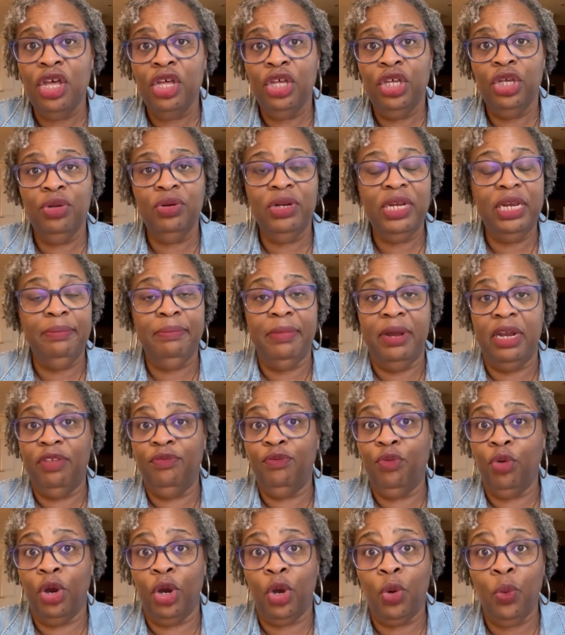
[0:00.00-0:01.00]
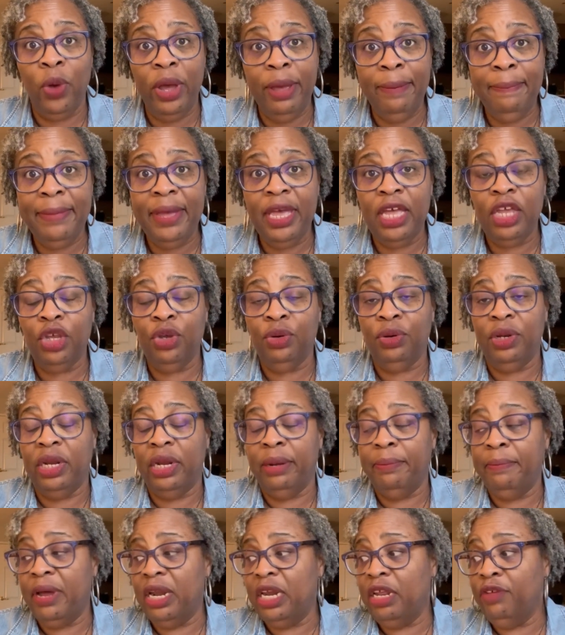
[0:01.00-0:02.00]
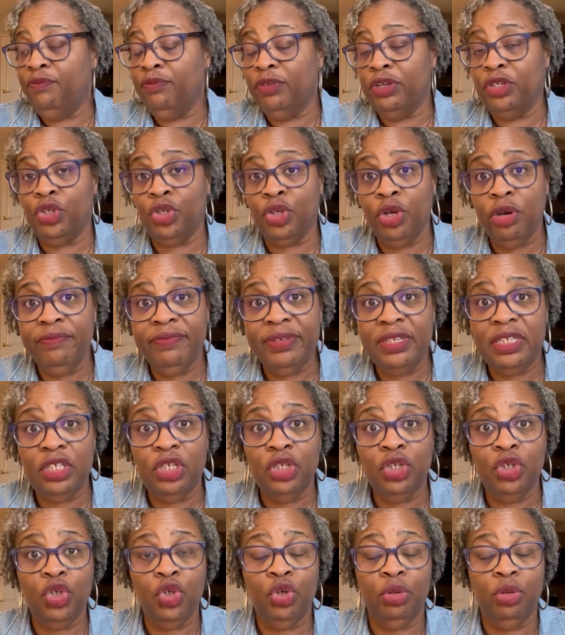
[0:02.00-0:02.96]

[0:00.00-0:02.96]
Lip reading: You need money for equipment, you need money for services,